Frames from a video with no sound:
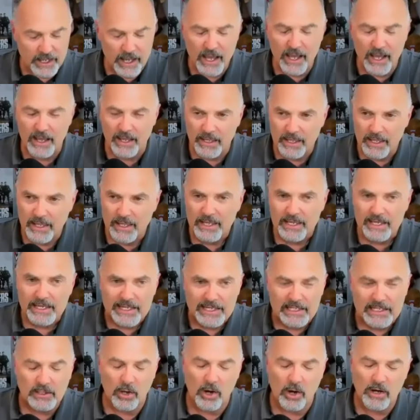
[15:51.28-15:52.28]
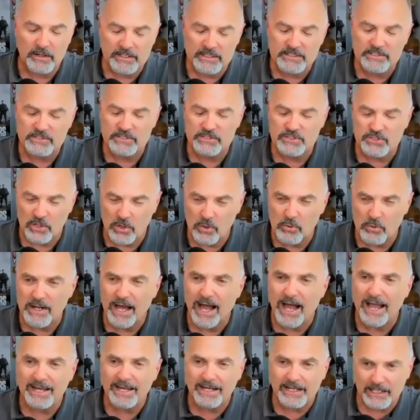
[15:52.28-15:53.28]
Yeah. He logged into his own
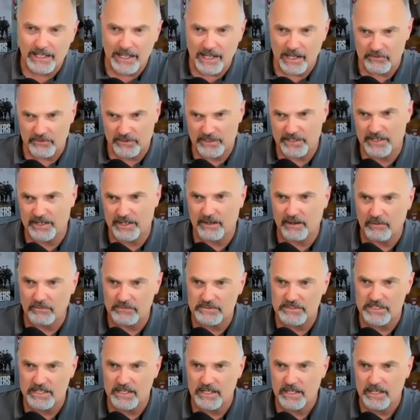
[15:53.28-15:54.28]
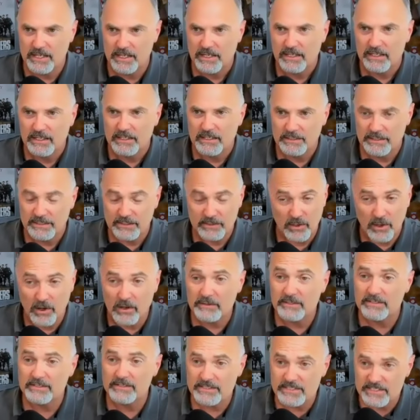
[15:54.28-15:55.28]
iCloud account and then
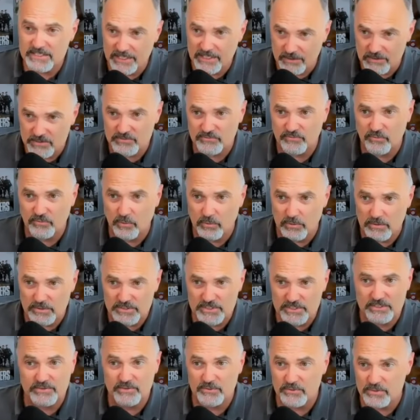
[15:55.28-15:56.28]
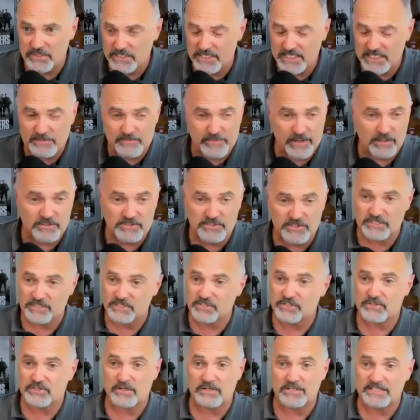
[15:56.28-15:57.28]
logged into Salesforce and through his emails
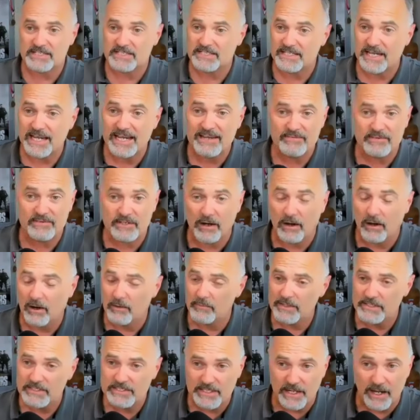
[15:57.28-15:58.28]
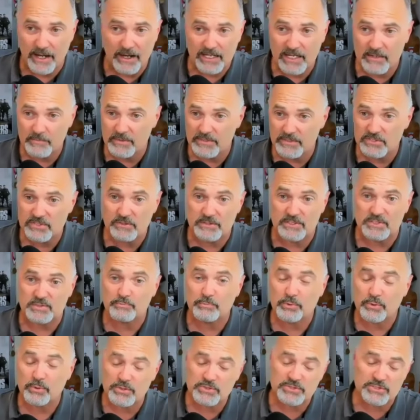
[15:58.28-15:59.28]
just started saving all these documents to his
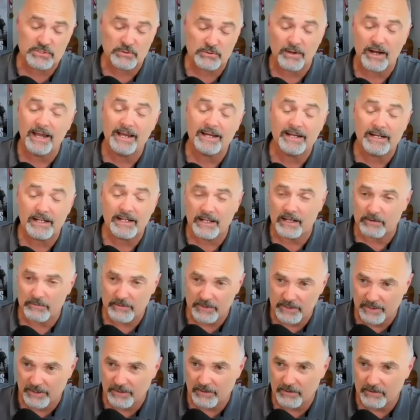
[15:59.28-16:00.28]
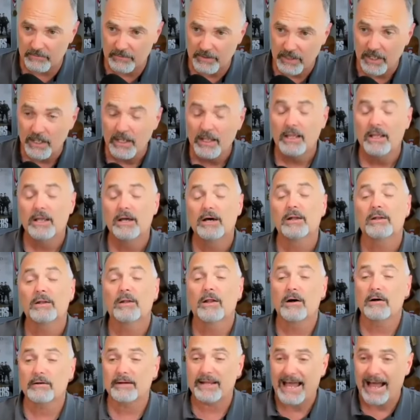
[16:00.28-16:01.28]
yeah. personal iCloud account
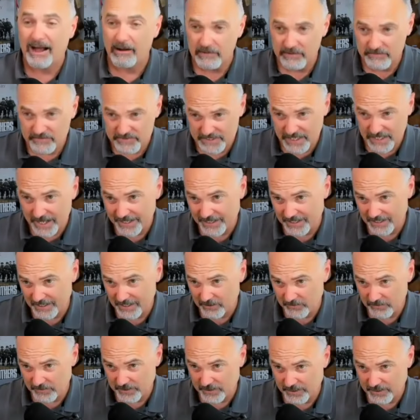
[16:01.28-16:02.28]
logged out of his iCloud